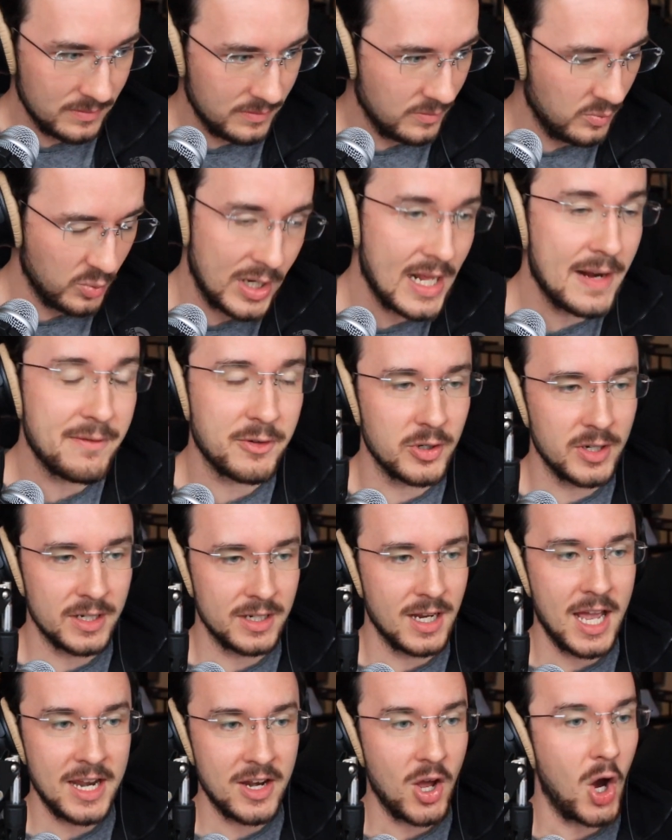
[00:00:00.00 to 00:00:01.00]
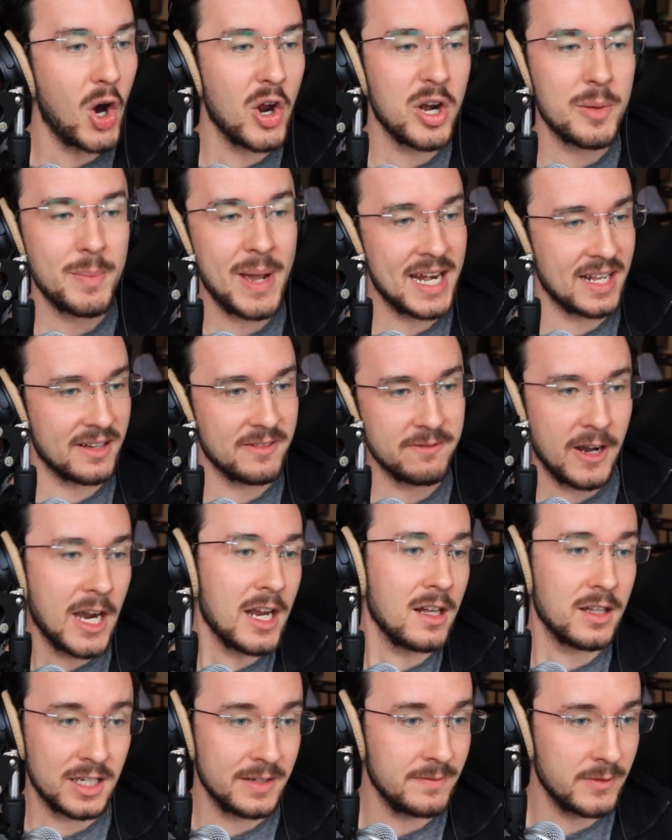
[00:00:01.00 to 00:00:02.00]
an automatic
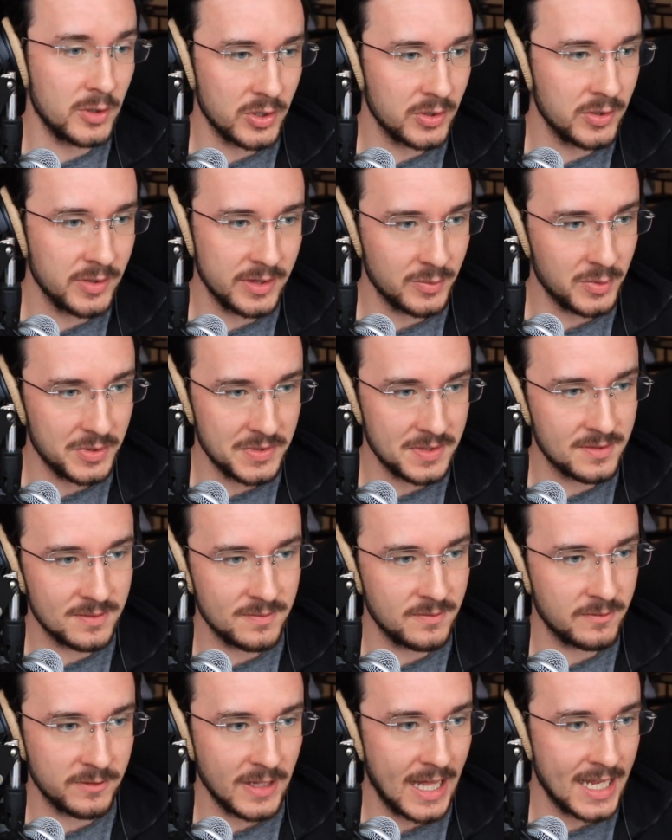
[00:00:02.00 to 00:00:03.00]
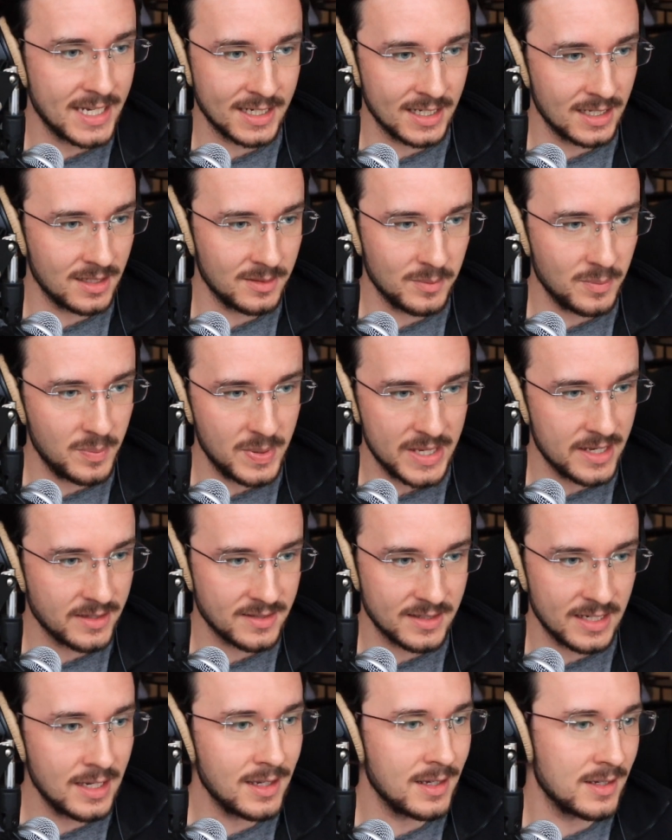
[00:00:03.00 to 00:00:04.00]
file converter that was flattening
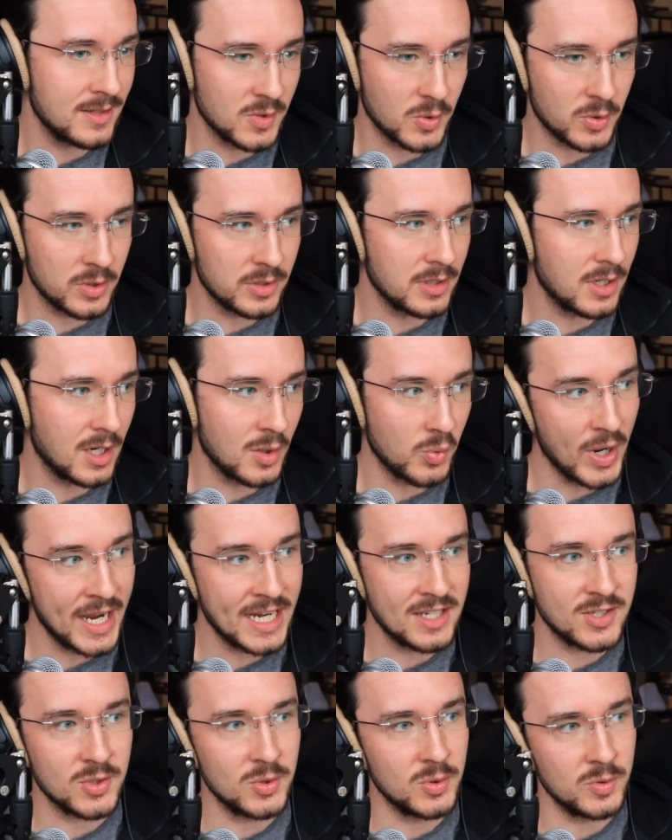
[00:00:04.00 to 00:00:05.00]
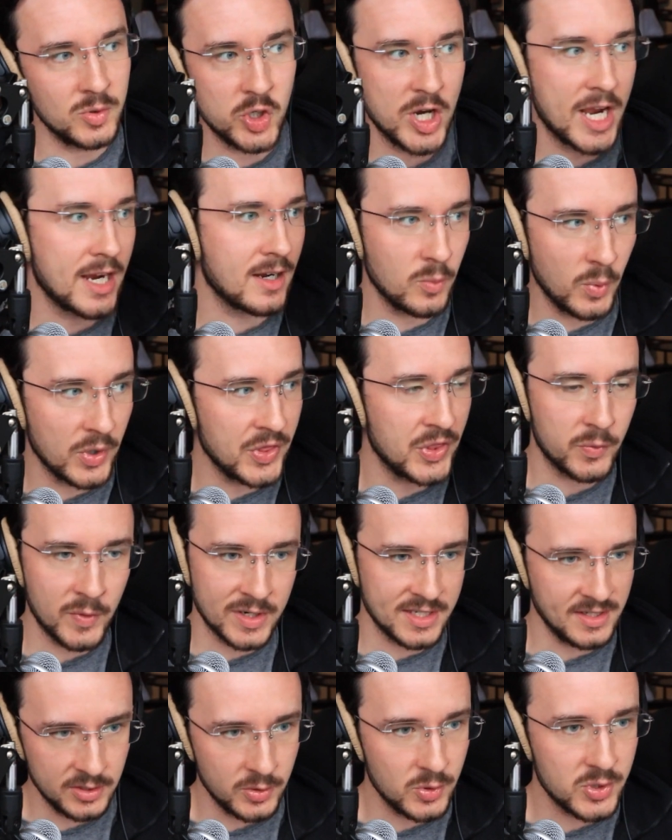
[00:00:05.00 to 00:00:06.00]
PSDs or a way to check what the
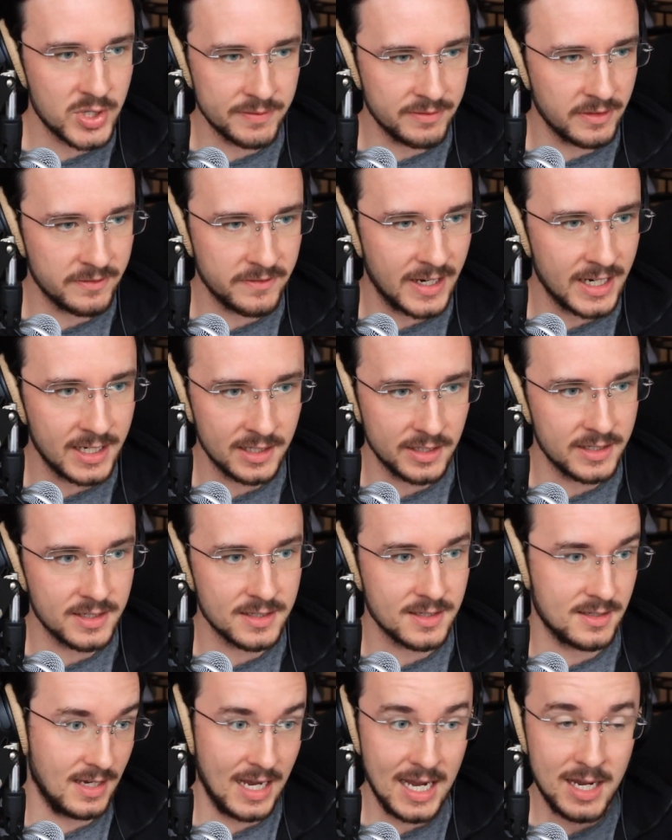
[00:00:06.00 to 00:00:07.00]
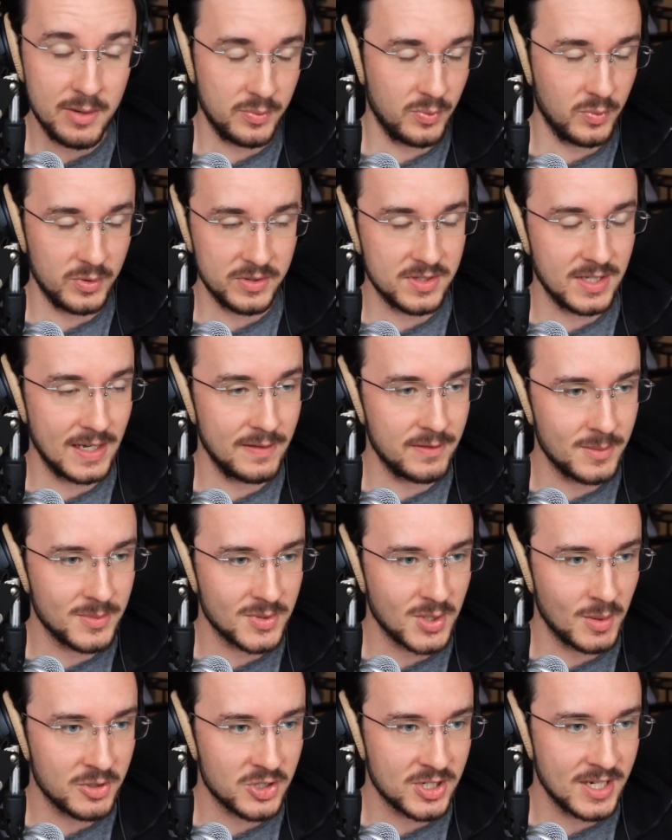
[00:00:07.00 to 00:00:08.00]
resolution of a file is, I would save them
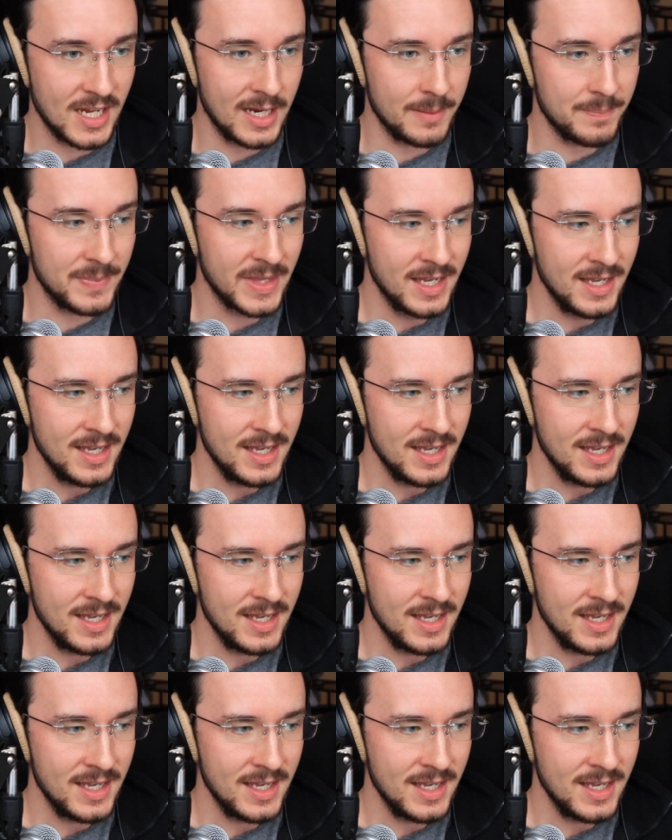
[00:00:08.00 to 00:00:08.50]
so much time.